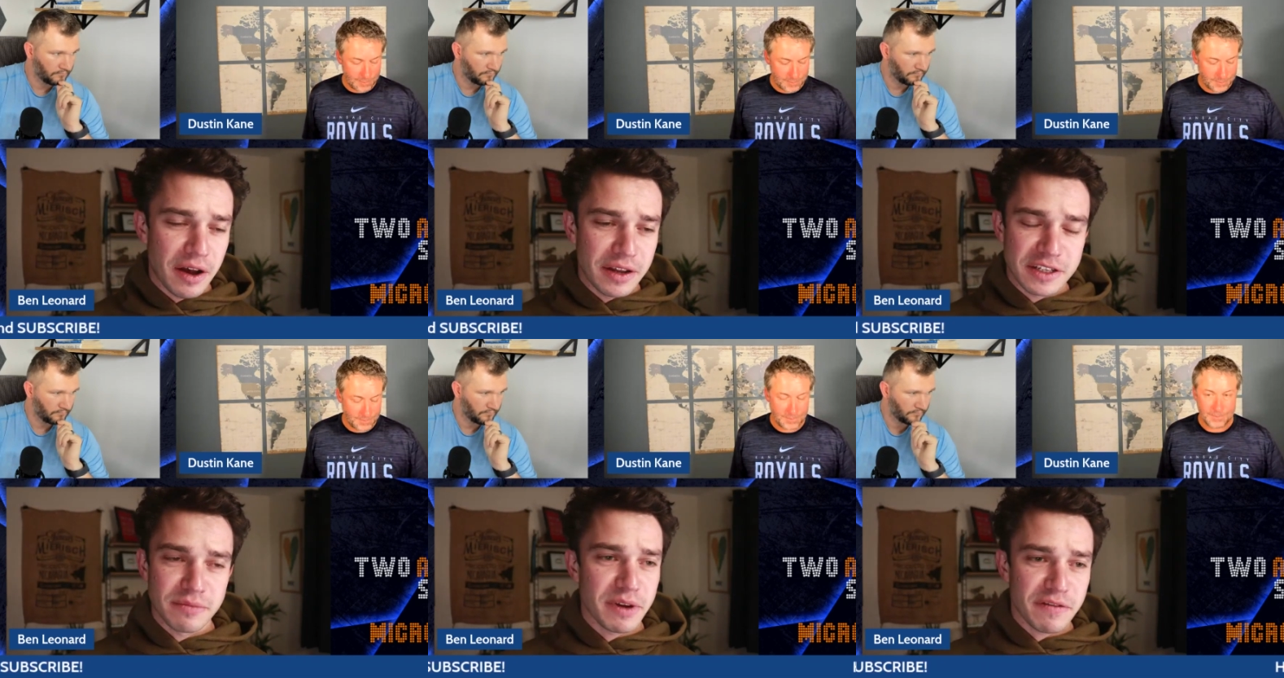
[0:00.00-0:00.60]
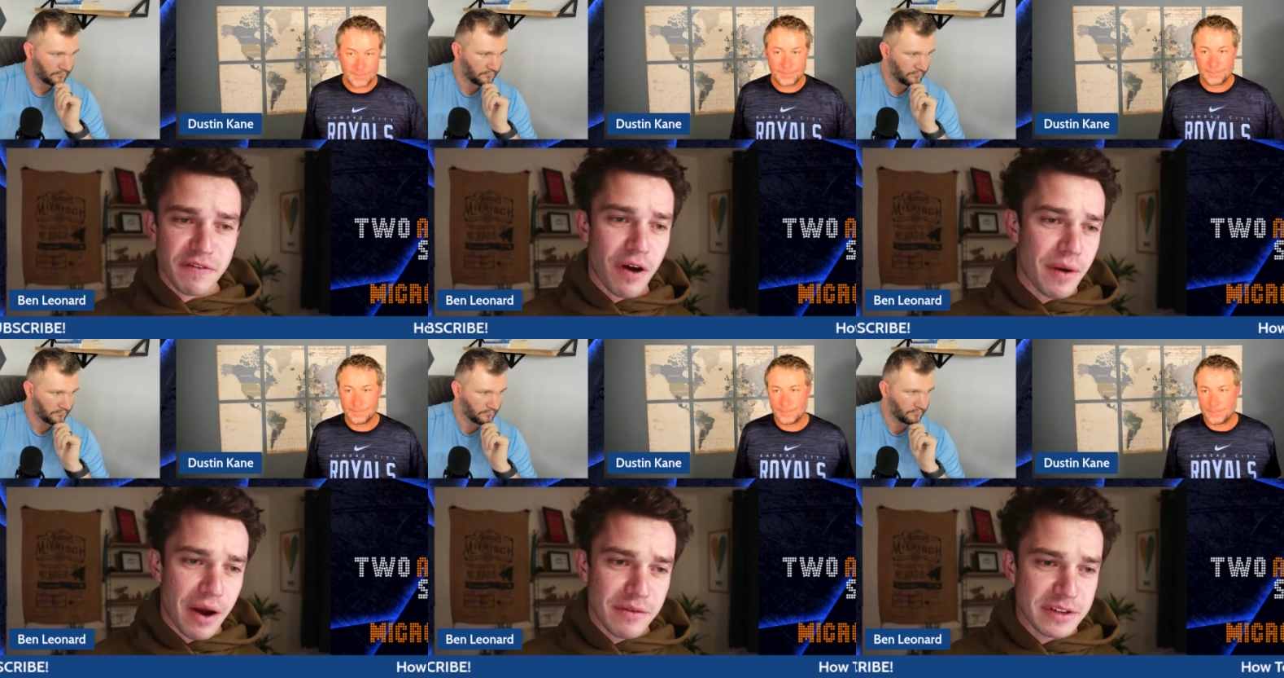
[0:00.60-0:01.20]
Speaker 1: it's a bit
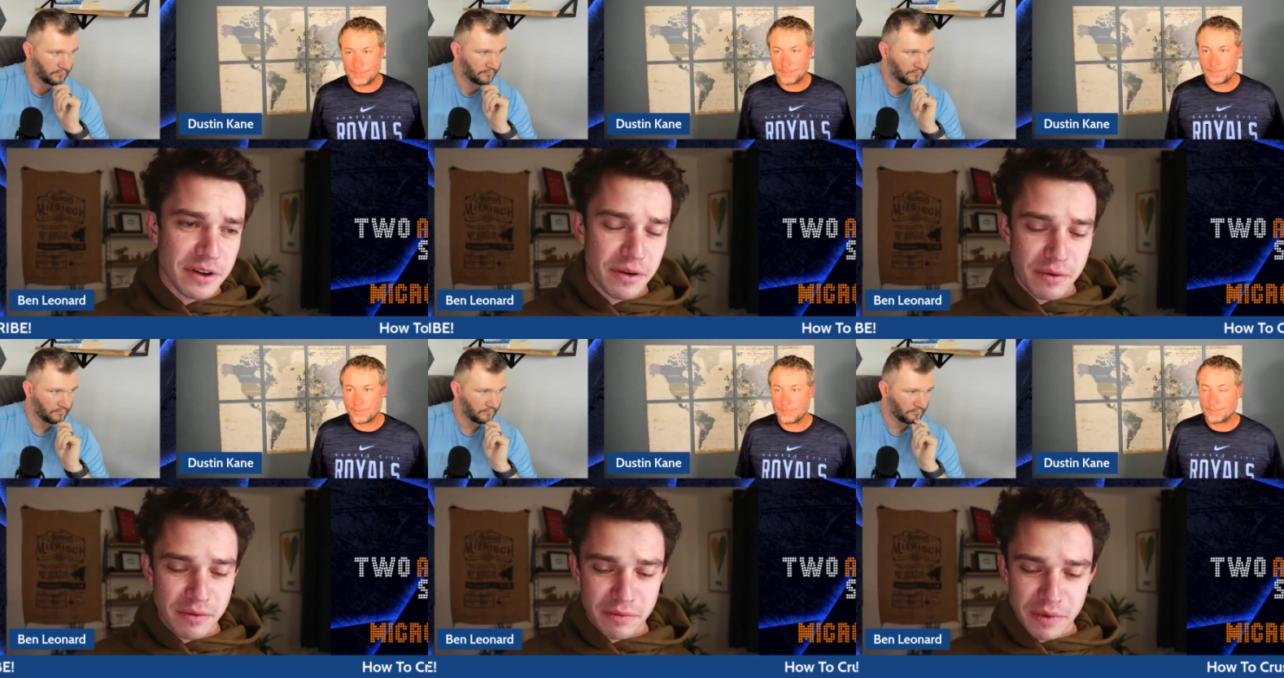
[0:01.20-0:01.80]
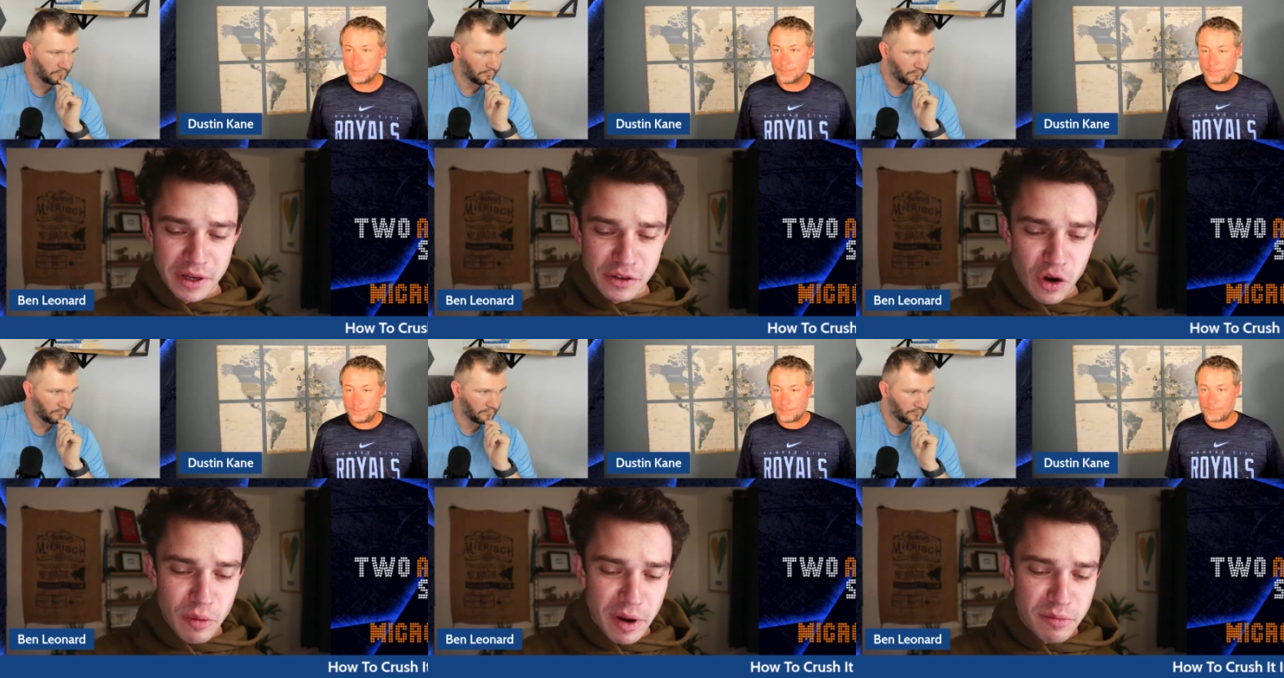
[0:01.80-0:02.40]
far out, so we can
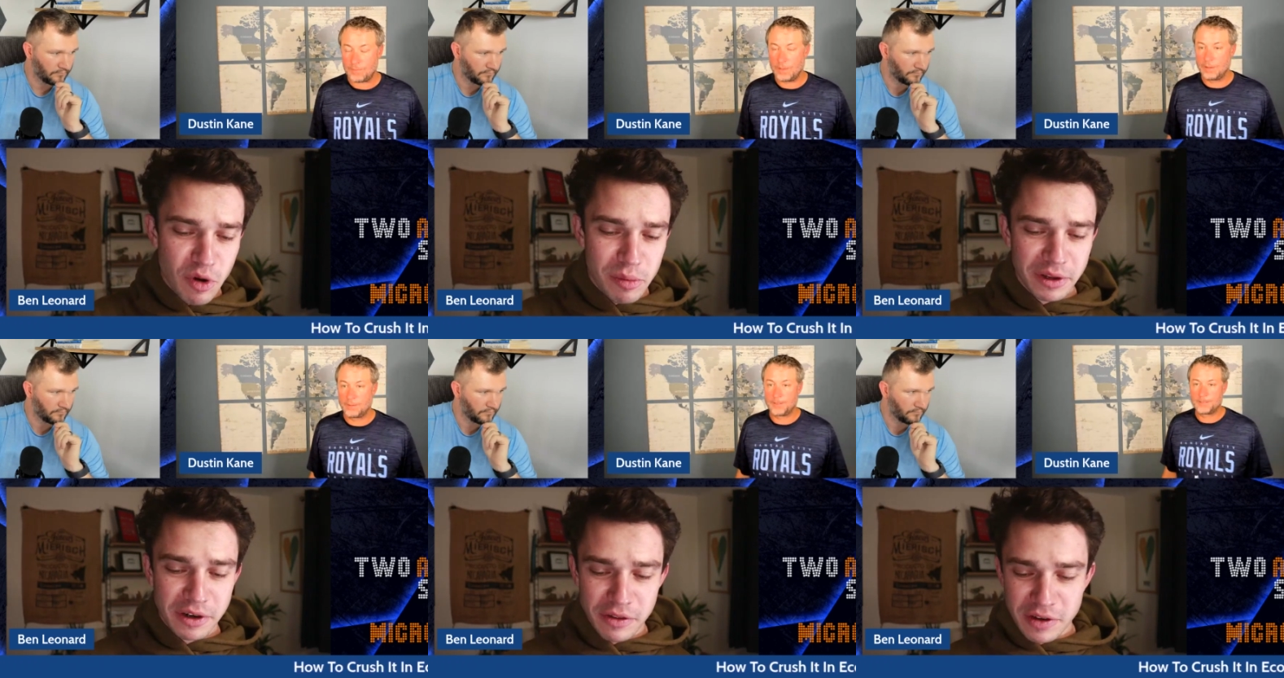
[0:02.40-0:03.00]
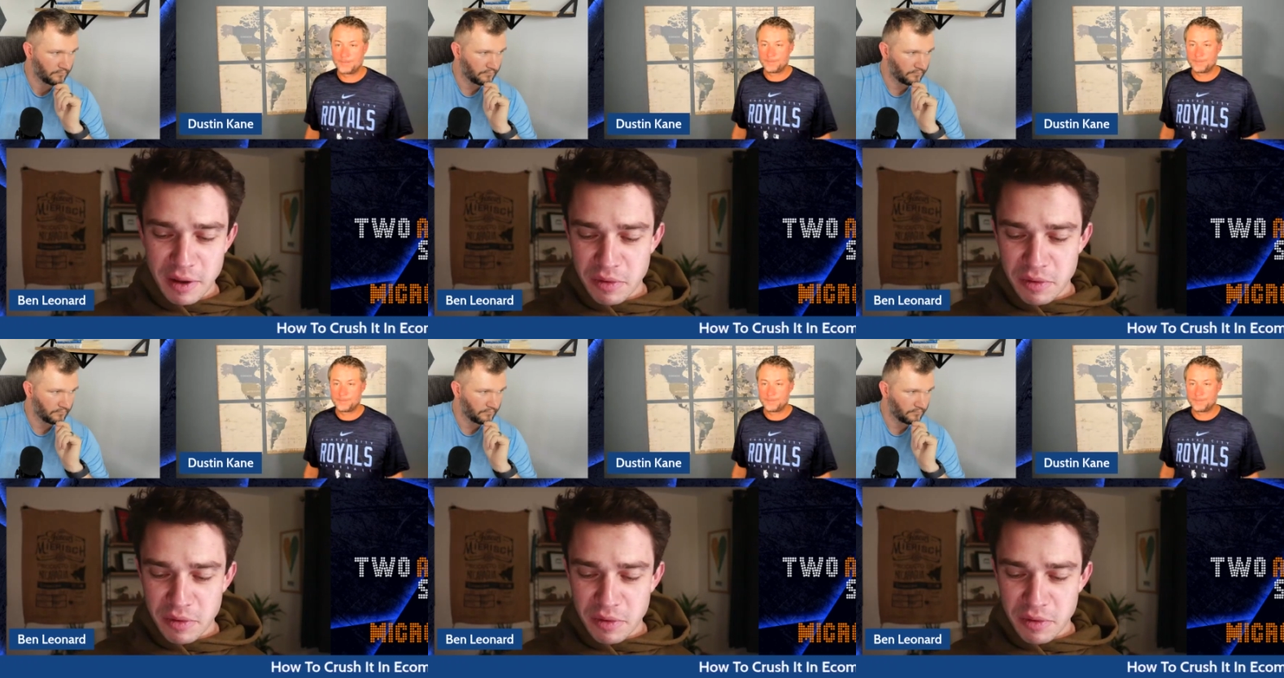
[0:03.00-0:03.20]
talk about it properly another day.